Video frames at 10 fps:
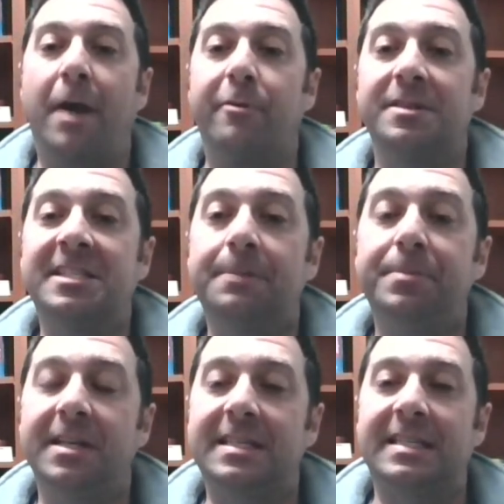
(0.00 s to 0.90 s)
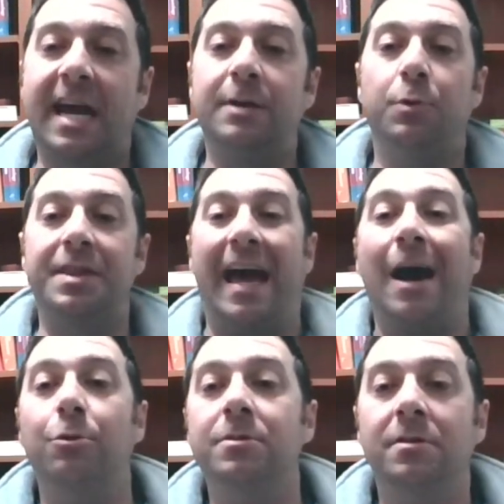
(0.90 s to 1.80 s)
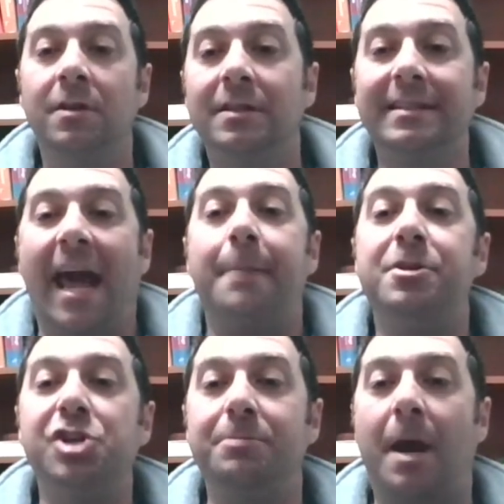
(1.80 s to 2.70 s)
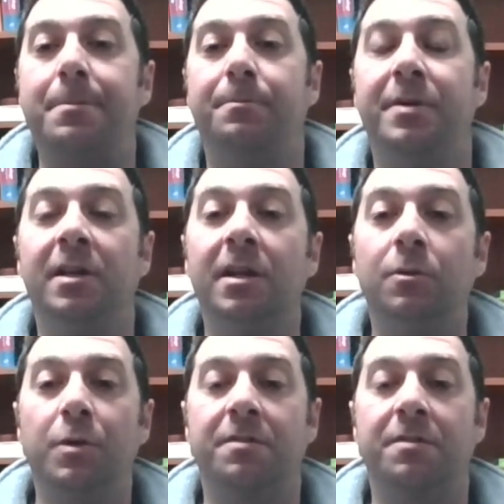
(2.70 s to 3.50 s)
my recipient site without damaging my papilla,